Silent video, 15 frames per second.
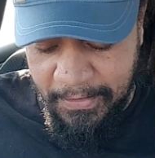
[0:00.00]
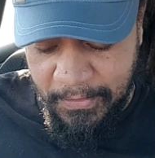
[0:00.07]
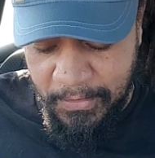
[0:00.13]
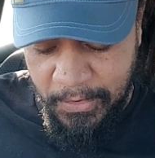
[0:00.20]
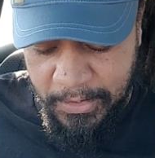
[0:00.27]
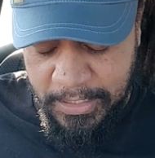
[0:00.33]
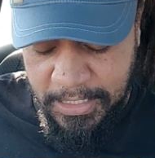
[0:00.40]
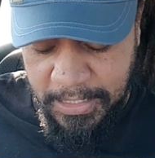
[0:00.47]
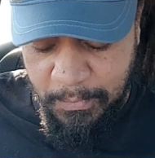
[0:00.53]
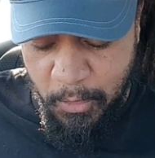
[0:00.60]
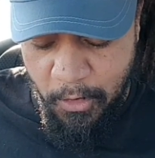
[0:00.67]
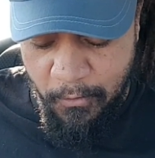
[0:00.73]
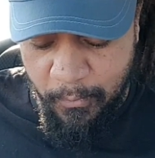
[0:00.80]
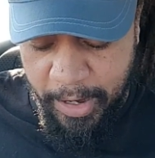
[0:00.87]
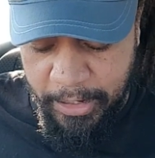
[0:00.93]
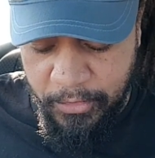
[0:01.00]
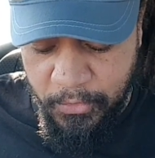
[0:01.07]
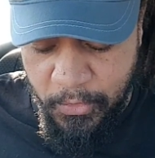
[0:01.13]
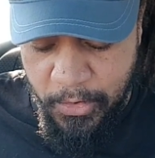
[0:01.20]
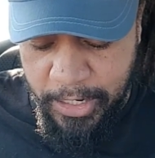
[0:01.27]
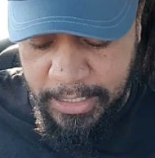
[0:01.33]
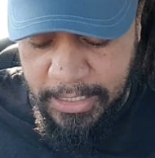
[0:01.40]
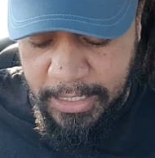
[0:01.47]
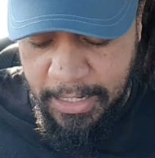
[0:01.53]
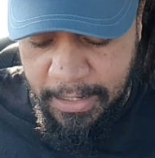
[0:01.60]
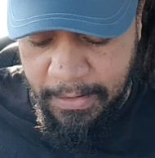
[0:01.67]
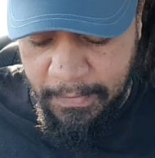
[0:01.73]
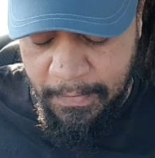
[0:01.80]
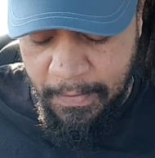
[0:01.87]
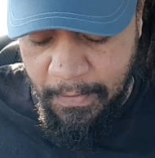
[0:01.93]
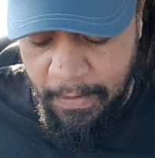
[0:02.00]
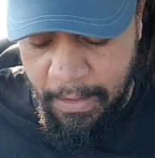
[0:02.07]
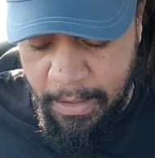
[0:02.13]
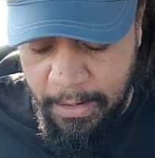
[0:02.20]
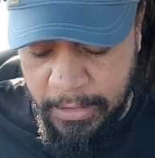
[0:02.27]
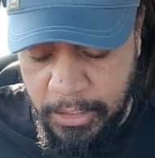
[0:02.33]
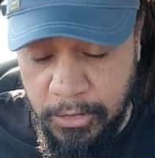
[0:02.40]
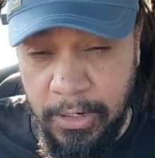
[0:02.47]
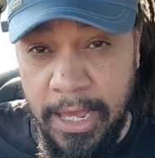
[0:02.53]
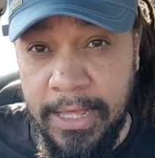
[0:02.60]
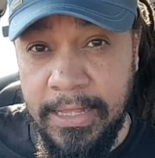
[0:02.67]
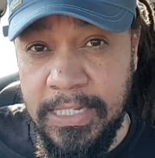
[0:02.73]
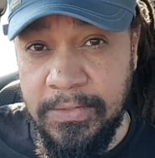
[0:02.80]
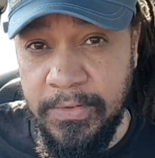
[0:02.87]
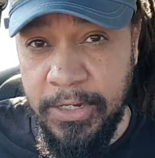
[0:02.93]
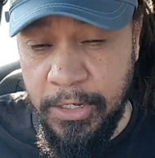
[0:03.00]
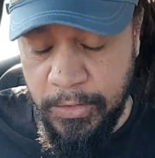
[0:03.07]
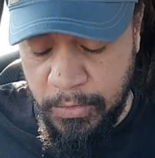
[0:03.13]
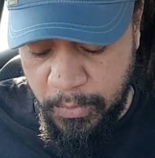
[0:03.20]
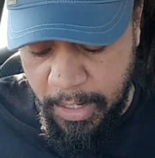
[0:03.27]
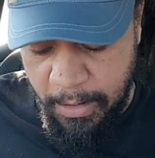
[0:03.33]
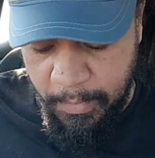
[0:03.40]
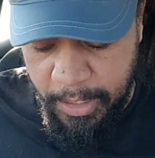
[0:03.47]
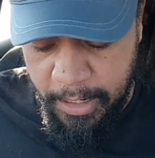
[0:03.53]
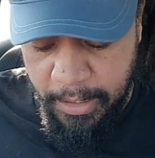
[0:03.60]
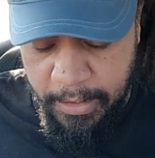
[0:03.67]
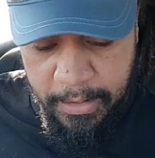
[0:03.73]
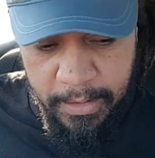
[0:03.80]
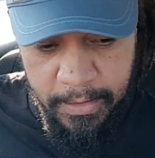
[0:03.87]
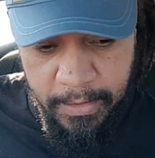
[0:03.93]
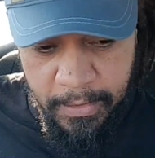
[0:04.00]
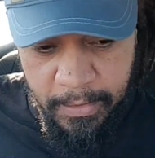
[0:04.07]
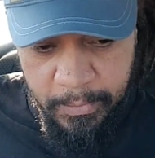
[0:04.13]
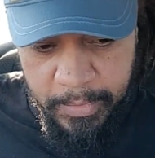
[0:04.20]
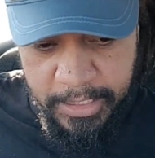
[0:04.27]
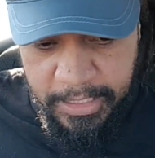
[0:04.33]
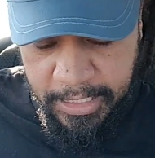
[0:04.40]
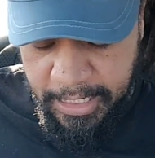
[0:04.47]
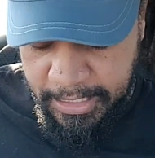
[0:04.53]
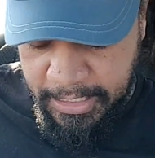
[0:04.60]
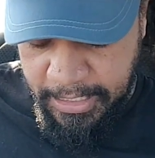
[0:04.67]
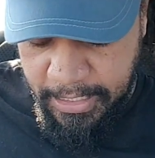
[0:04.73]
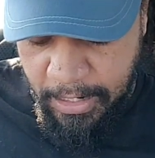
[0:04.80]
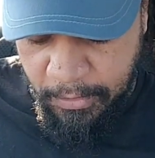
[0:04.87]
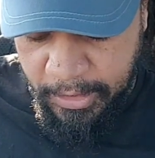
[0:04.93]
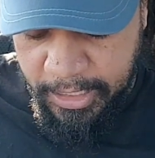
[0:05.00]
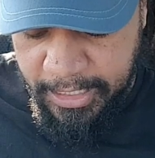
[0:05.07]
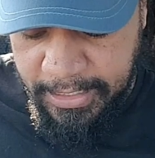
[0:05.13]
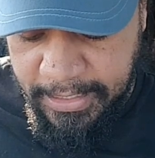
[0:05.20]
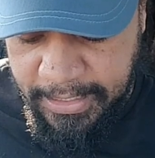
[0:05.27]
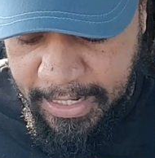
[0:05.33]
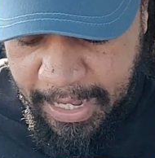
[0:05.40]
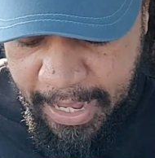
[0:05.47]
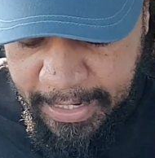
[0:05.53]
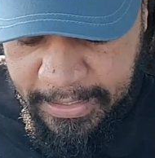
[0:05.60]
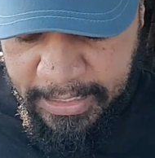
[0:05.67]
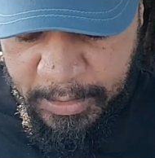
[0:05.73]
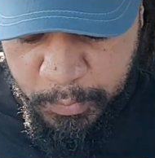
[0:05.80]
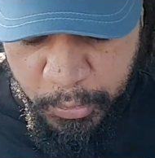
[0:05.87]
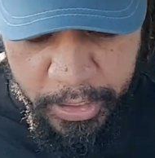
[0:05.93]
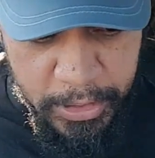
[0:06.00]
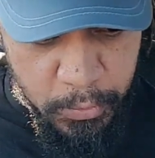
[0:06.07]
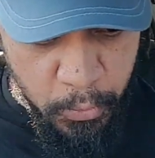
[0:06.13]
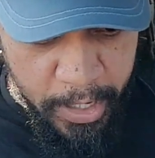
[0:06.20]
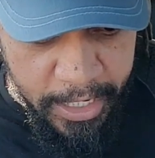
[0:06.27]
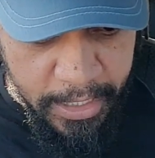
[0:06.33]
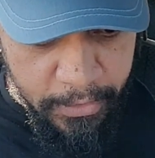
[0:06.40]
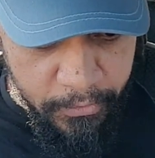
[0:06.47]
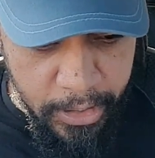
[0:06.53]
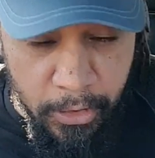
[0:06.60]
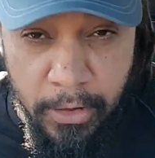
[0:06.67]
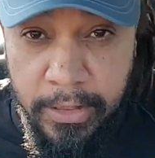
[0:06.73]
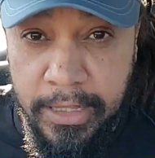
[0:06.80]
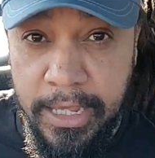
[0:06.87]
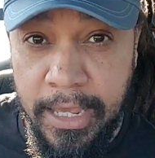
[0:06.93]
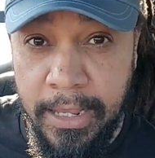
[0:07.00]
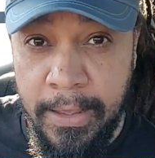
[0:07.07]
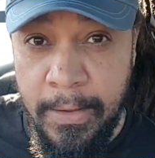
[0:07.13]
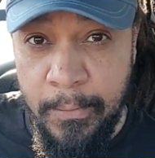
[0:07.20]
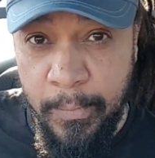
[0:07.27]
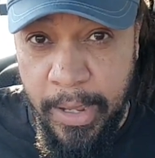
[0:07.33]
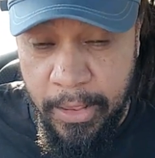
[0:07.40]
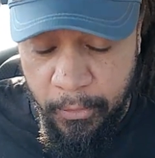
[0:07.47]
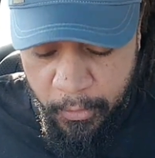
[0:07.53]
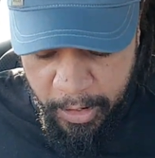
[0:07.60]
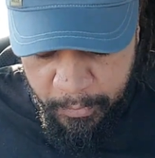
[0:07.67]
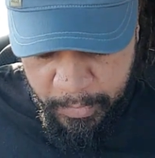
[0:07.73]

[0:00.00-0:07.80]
If you want to see more of my drawings here. Yeah? Uh, do you like these videos where I'm going to be sketching out these guys? Let's put his wedding ring on there. By the way,